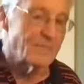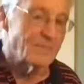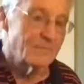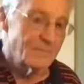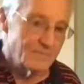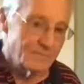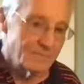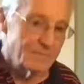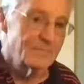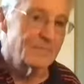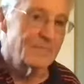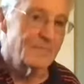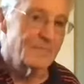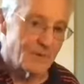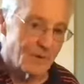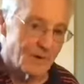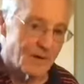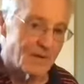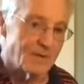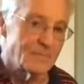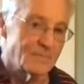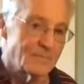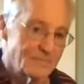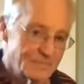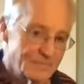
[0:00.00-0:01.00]
You want that
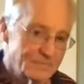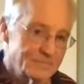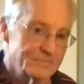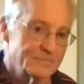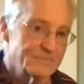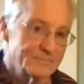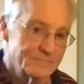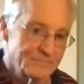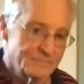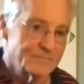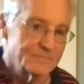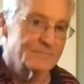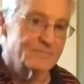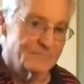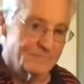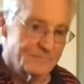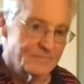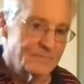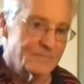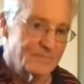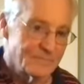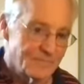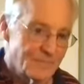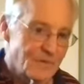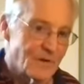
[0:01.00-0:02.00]
string open because that's the next
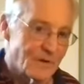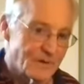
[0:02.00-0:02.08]
note,